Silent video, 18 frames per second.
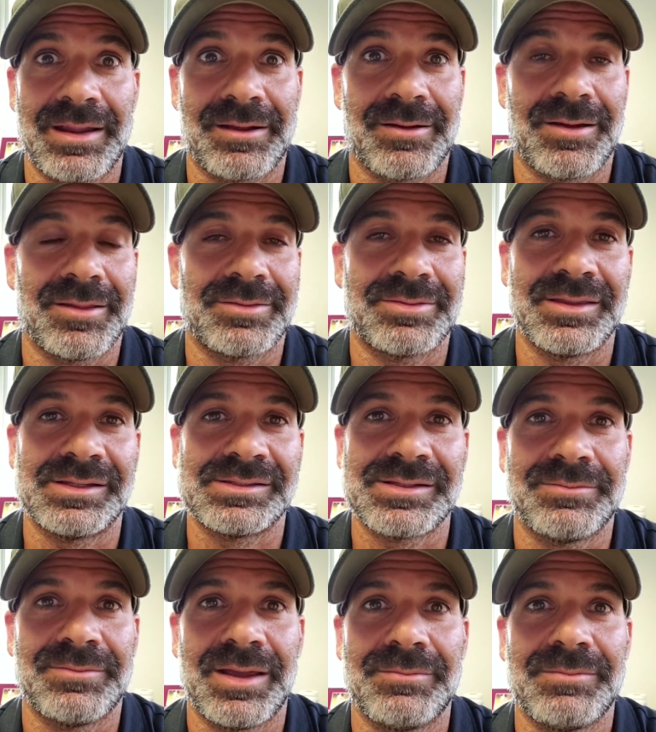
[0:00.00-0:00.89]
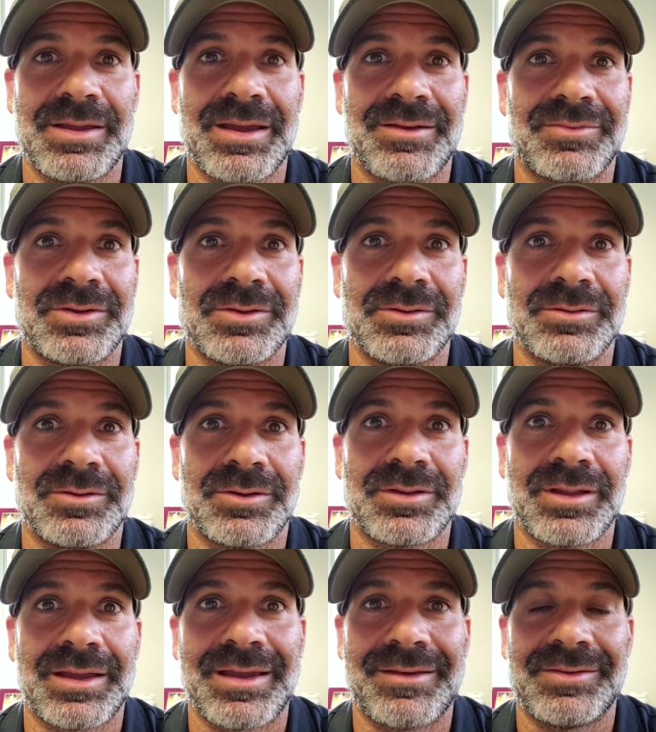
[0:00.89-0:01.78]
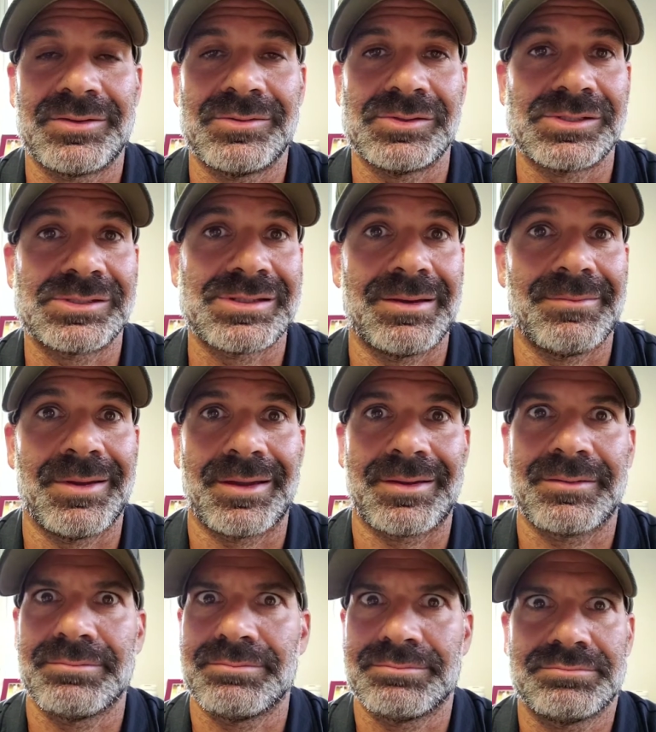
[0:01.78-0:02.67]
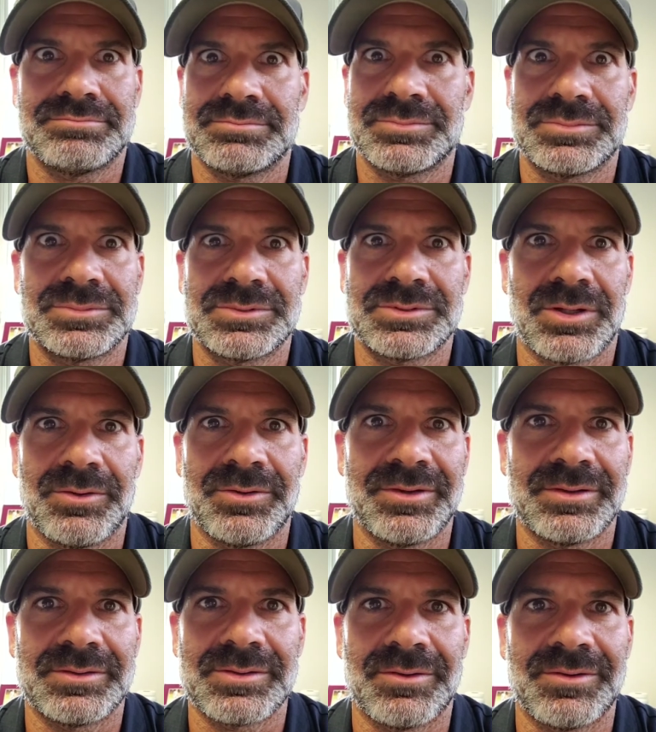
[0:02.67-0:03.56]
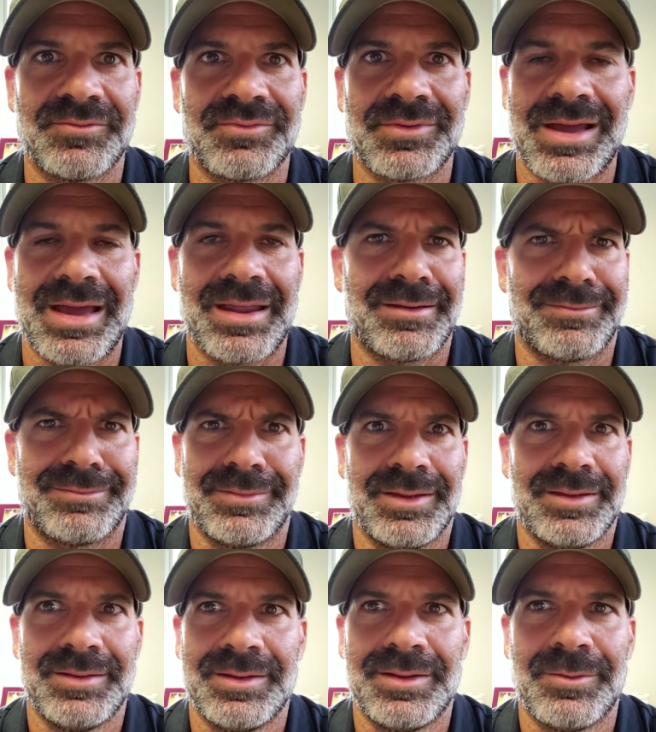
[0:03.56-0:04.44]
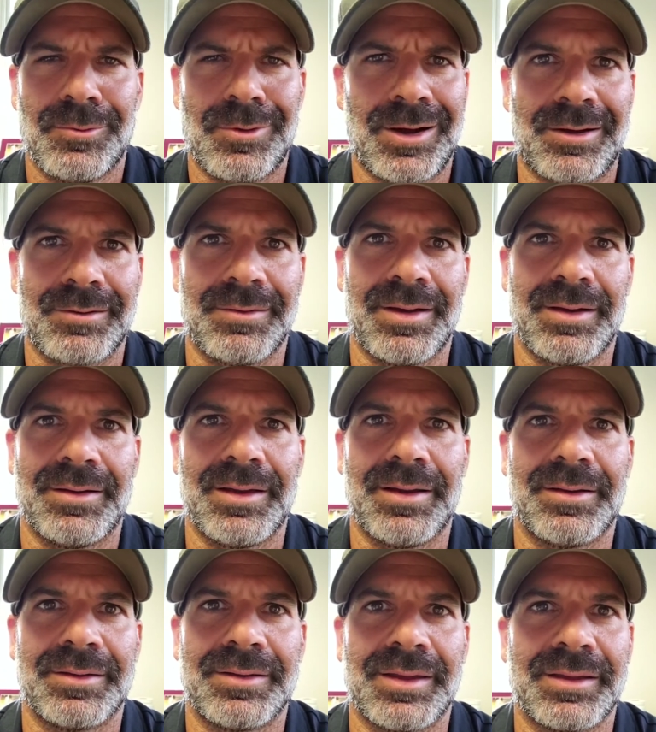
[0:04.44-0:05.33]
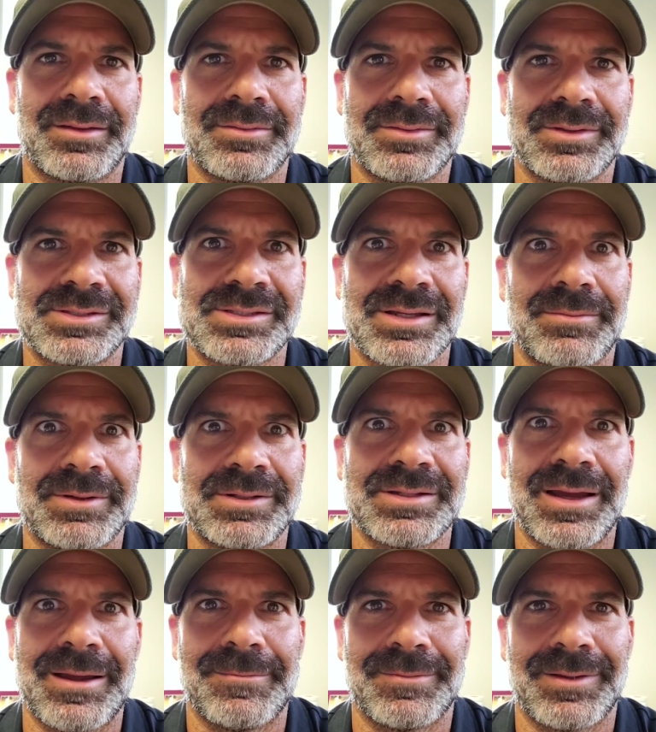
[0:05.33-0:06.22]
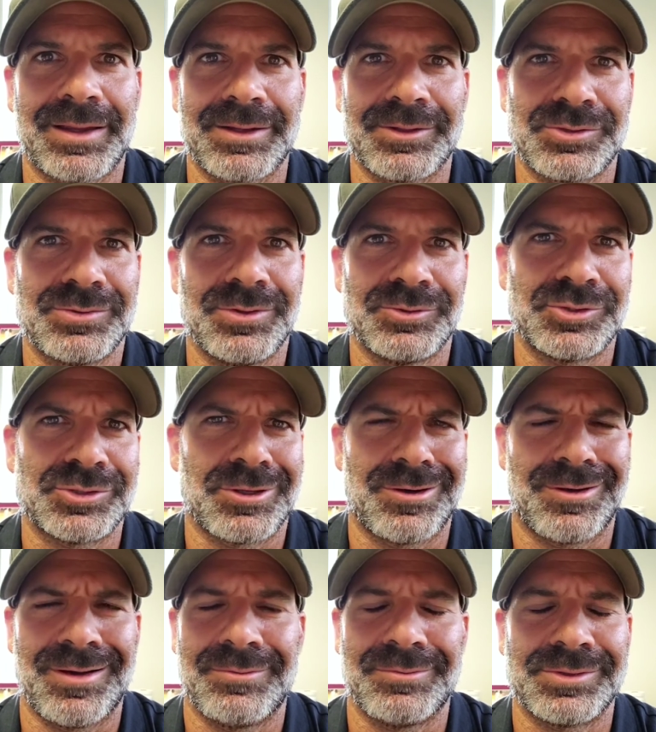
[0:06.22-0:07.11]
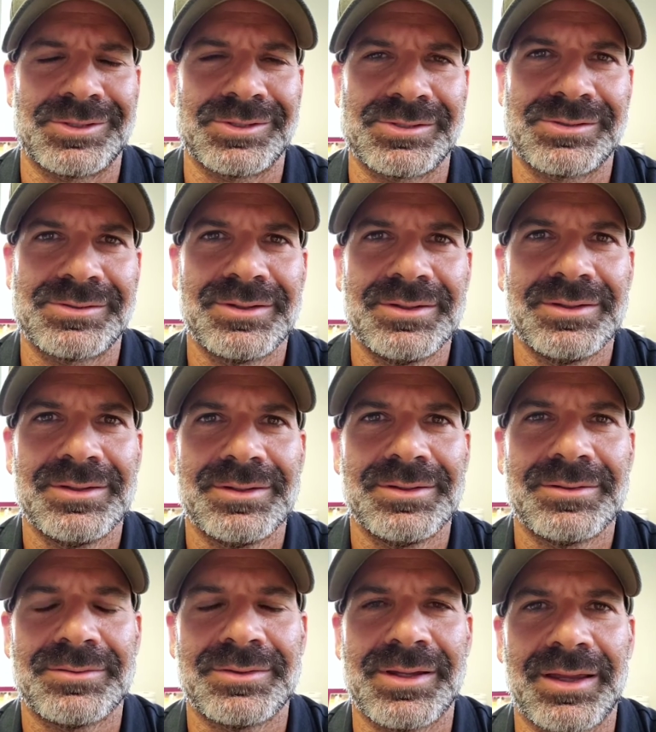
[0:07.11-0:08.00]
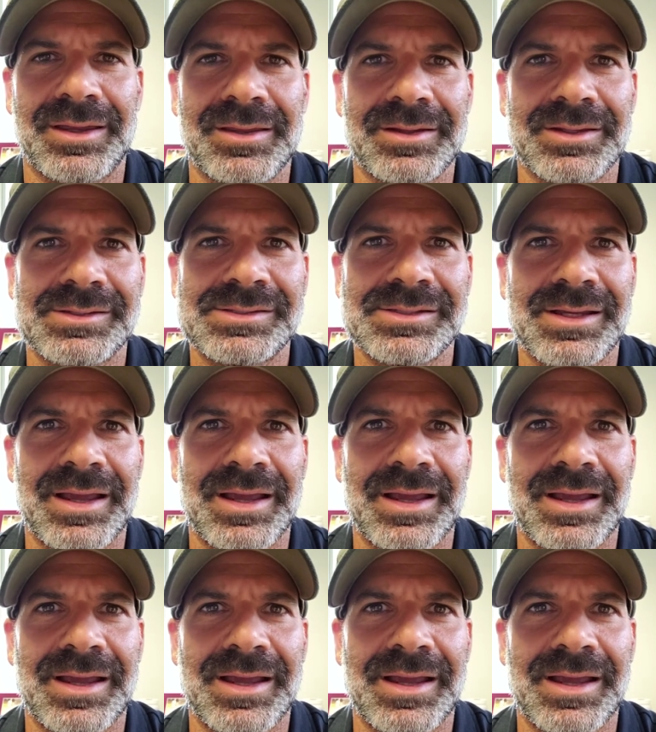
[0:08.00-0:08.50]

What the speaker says: Like all the things that made me look like I have a huge stomach, totally flat. I walk around now like the summertime, no shirt on, which is ridiculous.